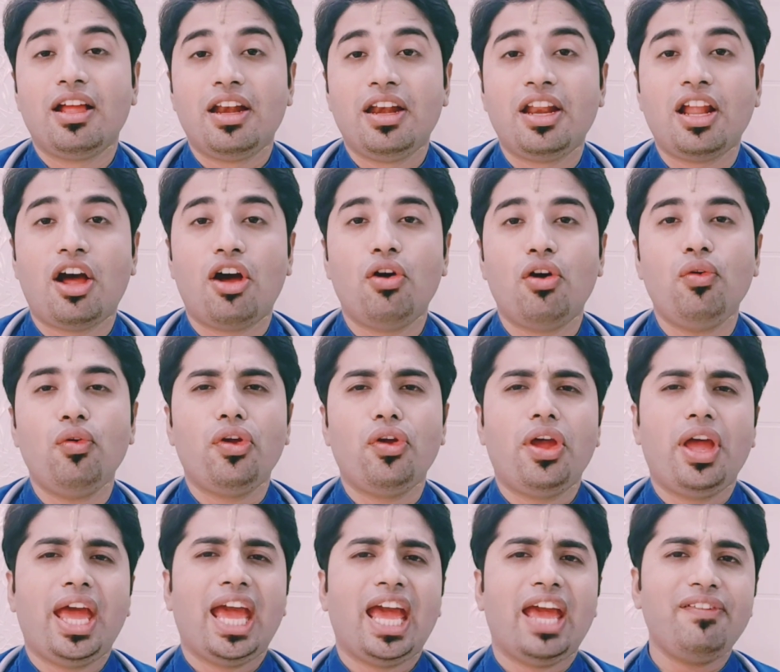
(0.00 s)
Now,
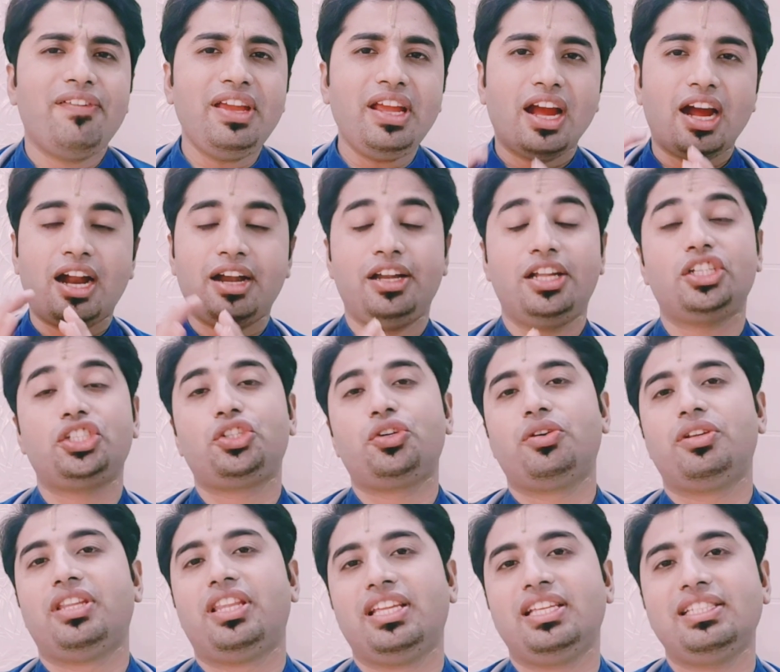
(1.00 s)
having
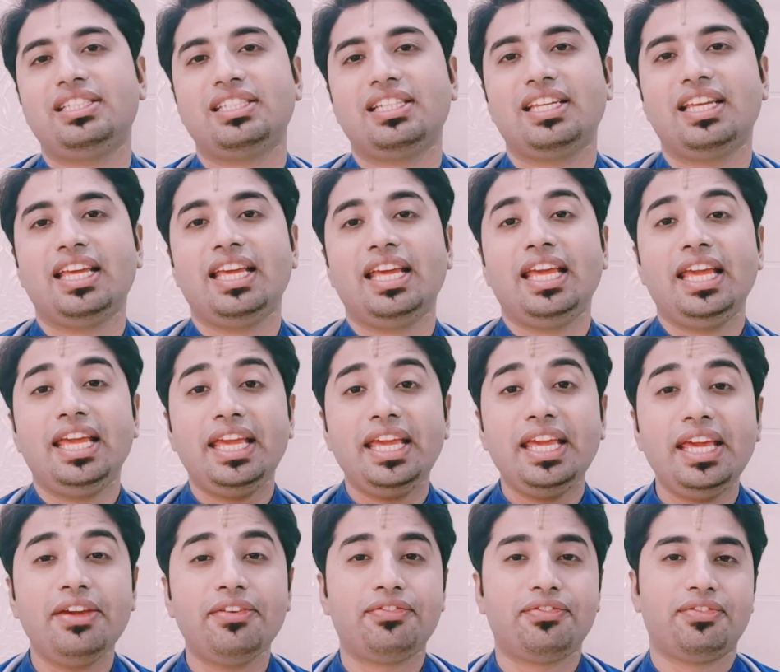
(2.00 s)
understood this,
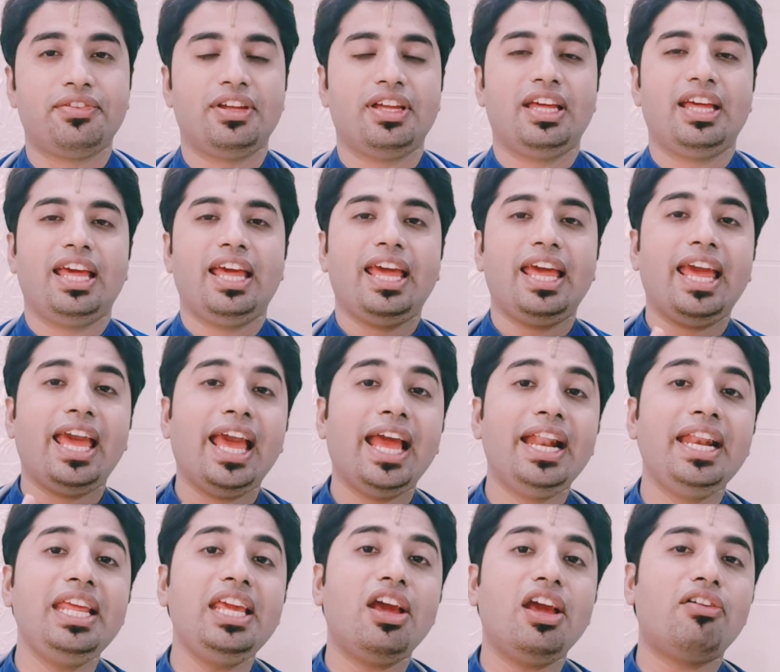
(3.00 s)
if
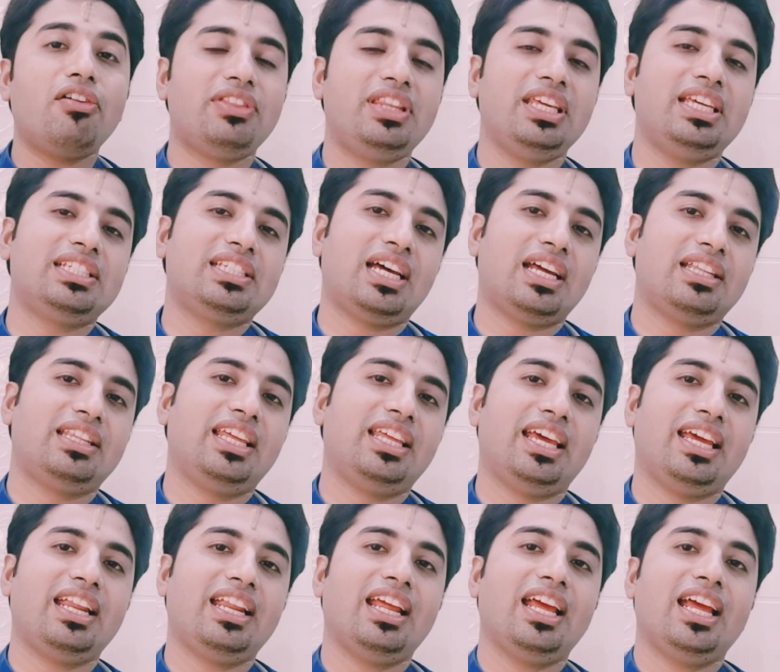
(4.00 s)
any of these are
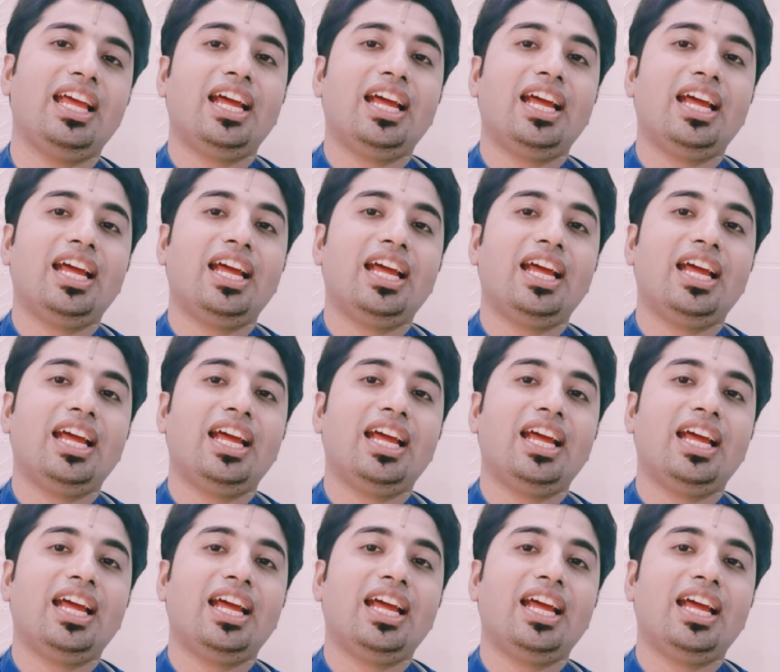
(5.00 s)
there,